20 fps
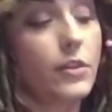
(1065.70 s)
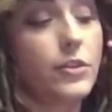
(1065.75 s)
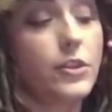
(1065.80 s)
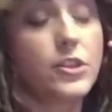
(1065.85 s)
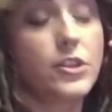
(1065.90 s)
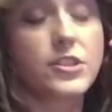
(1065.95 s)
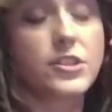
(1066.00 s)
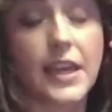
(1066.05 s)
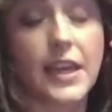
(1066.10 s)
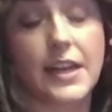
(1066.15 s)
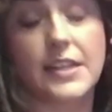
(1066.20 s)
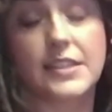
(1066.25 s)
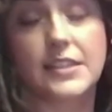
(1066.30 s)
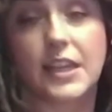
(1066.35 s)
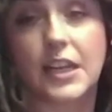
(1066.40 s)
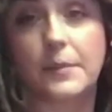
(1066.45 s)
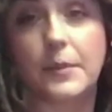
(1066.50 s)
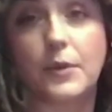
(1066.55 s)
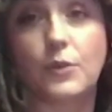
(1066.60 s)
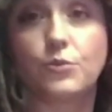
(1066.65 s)
Their skin is
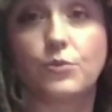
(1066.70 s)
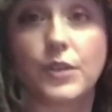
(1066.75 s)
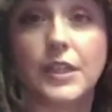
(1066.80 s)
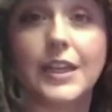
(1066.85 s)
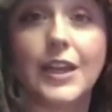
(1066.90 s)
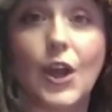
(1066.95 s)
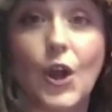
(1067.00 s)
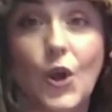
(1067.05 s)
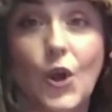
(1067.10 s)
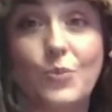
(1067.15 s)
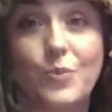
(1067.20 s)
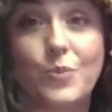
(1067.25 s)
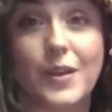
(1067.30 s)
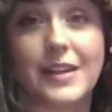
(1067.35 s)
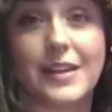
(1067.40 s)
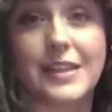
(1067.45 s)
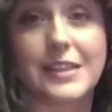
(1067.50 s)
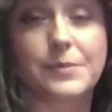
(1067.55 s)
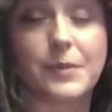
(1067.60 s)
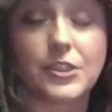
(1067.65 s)
going to be really
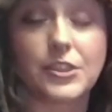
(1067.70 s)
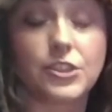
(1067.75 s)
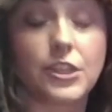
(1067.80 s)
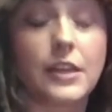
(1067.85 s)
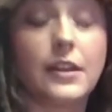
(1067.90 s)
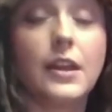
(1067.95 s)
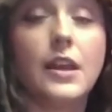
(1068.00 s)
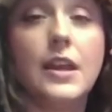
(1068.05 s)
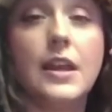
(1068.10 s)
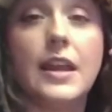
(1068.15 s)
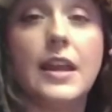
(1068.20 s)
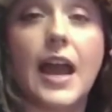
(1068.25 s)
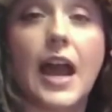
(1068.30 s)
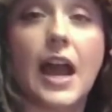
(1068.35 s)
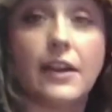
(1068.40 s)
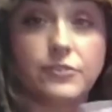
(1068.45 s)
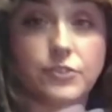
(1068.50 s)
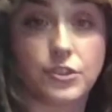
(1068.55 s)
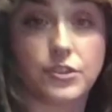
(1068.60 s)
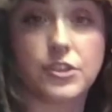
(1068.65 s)
open, especially
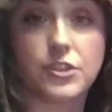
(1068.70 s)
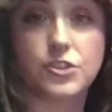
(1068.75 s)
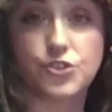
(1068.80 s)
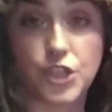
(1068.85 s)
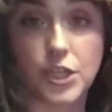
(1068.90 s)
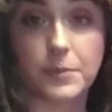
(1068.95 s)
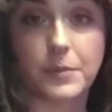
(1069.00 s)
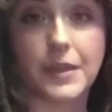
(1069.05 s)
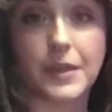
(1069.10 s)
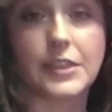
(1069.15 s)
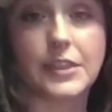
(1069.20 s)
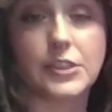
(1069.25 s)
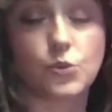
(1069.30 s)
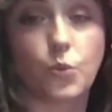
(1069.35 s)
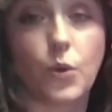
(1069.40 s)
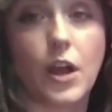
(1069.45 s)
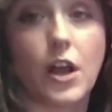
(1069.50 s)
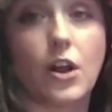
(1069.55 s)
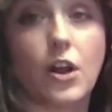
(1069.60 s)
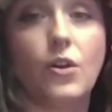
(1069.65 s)
after this treatment as
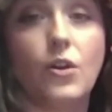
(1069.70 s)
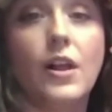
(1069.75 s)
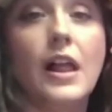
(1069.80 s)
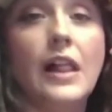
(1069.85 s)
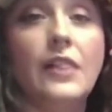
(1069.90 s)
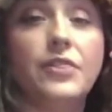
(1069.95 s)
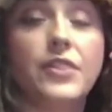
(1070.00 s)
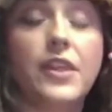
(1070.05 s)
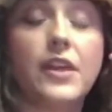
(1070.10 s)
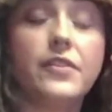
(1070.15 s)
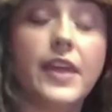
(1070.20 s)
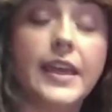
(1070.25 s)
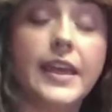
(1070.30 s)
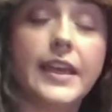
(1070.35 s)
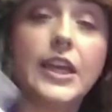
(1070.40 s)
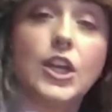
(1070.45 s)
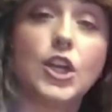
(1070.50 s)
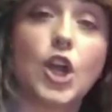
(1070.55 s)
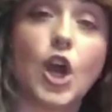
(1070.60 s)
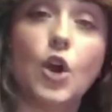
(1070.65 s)
well. Then they
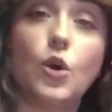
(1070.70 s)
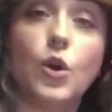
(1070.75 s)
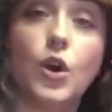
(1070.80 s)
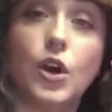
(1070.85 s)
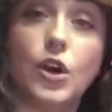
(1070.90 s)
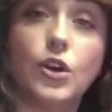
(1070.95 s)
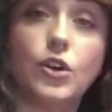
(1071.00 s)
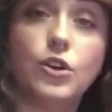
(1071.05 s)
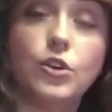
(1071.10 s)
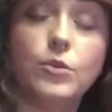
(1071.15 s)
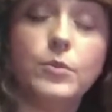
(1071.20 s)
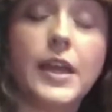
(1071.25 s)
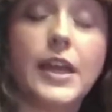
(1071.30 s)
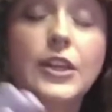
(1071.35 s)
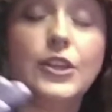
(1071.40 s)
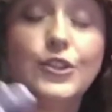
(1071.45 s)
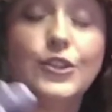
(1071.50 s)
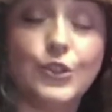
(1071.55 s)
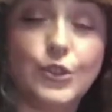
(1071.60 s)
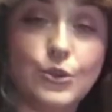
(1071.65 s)
can go home
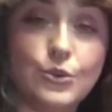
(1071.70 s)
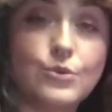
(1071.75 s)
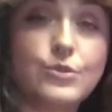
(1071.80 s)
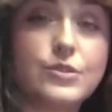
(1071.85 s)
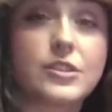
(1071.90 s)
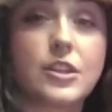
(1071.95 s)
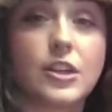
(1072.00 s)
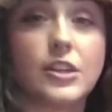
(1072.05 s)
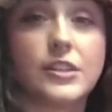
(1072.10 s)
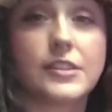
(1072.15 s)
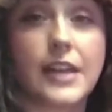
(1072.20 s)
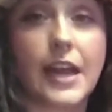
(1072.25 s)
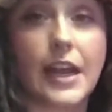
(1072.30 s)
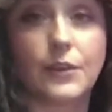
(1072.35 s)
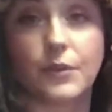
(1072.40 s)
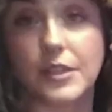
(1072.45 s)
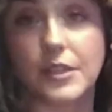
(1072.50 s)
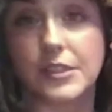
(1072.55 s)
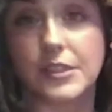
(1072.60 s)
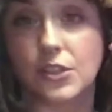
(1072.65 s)
and use their
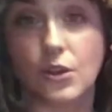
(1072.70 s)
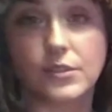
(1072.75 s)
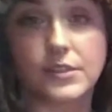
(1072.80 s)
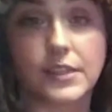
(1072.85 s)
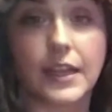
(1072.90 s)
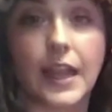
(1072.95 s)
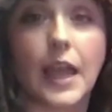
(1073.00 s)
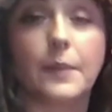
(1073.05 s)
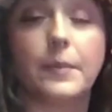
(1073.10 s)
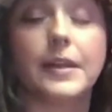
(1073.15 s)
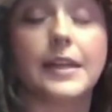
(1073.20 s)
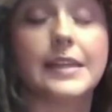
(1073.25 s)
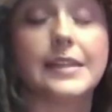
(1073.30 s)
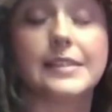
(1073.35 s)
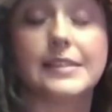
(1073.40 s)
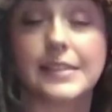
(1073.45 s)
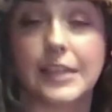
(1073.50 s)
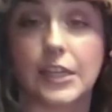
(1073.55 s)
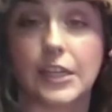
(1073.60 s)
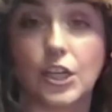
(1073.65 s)
tyrosinase inhibiting
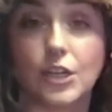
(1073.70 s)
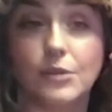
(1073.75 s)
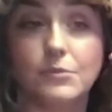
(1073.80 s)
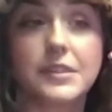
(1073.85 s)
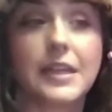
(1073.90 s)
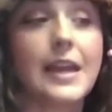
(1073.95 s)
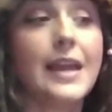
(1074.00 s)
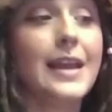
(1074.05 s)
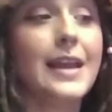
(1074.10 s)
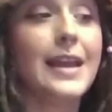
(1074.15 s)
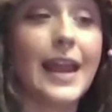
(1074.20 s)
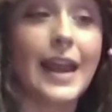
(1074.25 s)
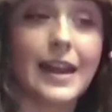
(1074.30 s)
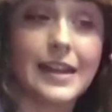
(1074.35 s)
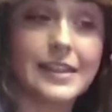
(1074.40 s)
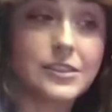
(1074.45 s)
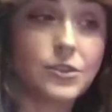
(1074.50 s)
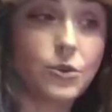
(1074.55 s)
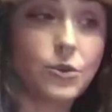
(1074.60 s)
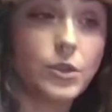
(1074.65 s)
serums, and
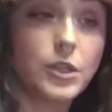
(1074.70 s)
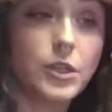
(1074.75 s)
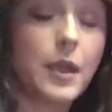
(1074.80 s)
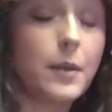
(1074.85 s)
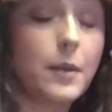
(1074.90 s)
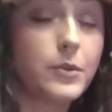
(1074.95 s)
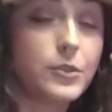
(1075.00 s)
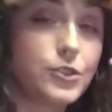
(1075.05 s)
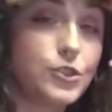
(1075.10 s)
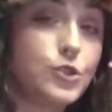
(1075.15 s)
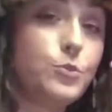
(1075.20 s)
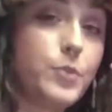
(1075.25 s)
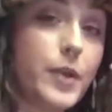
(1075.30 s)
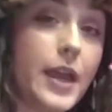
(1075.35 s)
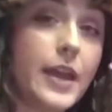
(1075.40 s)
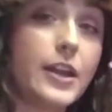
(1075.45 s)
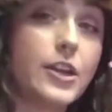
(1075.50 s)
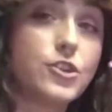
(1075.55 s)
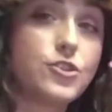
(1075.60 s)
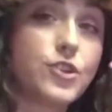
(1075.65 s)
it's going to be able to
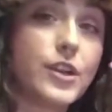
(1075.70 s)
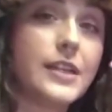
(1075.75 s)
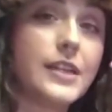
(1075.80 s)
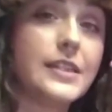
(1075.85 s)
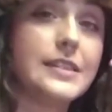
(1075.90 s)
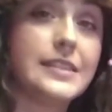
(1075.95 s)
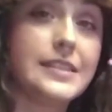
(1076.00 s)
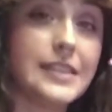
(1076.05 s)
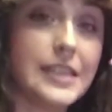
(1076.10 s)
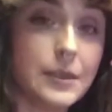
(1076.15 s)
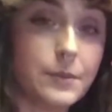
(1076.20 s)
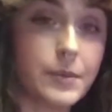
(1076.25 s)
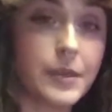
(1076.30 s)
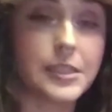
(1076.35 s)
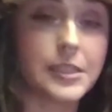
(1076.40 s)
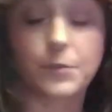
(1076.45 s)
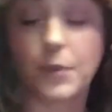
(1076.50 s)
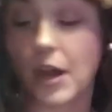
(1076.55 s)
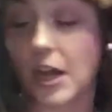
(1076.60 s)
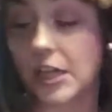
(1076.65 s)
penetrate deep
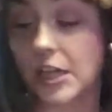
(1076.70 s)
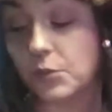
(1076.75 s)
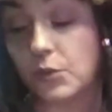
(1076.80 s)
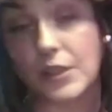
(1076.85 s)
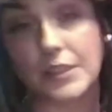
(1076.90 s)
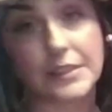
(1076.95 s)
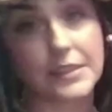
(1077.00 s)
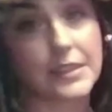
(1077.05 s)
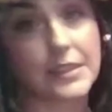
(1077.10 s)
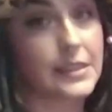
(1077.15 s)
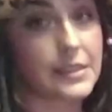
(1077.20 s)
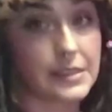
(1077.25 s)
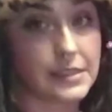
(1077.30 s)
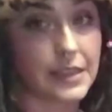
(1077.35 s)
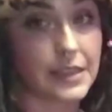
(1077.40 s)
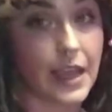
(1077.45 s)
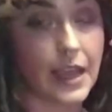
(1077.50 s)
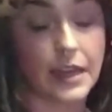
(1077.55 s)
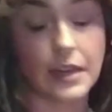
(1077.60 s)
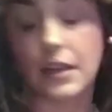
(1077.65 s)
as possible into the
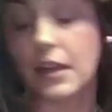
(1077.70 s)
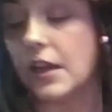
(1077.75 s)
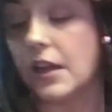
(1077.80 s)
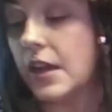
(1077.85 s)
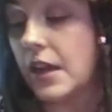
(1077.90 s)
skin.